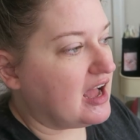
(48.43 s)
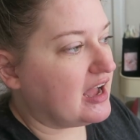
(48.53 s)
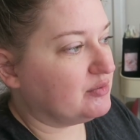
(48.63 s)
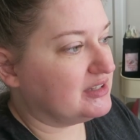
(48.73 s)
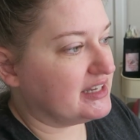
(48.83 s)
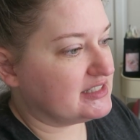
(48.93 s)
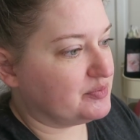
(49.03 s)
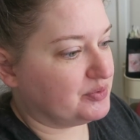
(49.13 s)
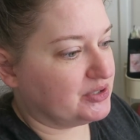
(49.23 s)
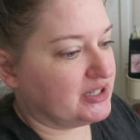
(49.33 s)
I would like to
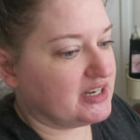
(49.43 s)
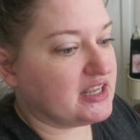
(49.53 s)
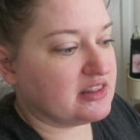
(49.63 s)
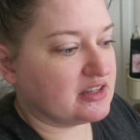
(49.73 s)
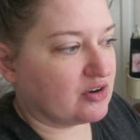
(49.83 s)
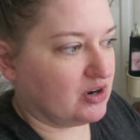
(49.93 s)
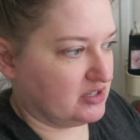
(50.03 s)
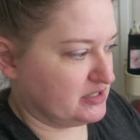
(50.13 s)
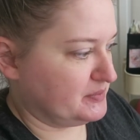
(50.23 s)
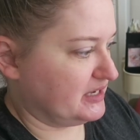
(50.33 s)
put in the
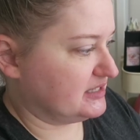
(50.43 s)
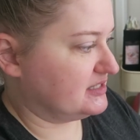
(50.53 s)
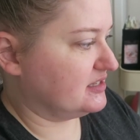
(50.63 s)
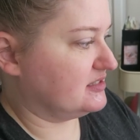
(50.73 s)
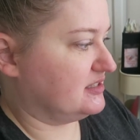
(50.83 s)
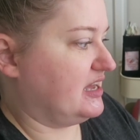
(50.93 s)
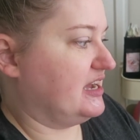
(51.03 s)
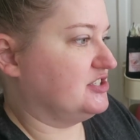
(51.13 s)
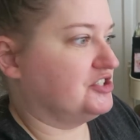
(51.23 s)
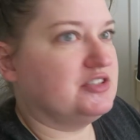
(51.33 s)
crawl space
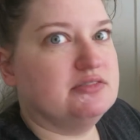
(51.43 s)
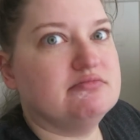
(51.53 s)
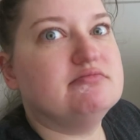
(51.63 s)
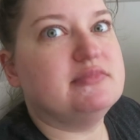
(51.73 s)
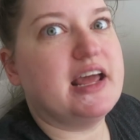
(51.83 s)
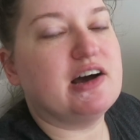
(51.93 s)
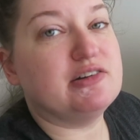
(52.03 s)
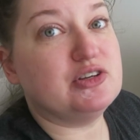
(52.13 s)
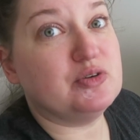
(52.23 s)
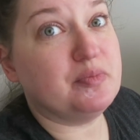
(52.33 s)
slash now
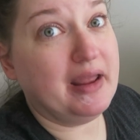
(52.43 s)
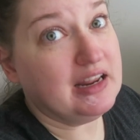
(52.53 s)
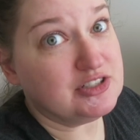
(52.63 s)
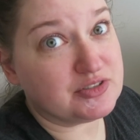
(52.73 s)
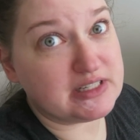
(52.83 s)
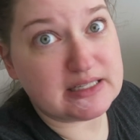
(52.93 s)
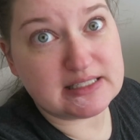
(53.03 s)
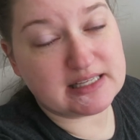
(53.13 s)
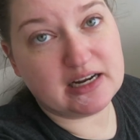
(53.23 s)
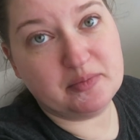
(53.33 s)
new pantry
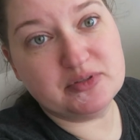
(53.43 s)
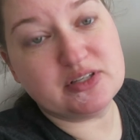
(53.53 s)
setup.